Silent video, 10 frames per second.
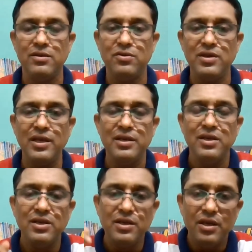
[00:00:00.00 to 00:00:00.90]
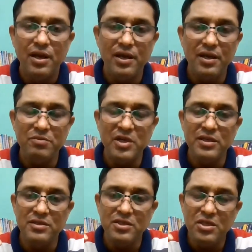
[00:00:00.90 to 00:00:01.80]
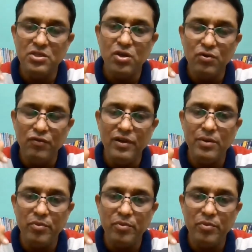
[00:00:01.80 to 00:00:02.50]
Okay, the teacher will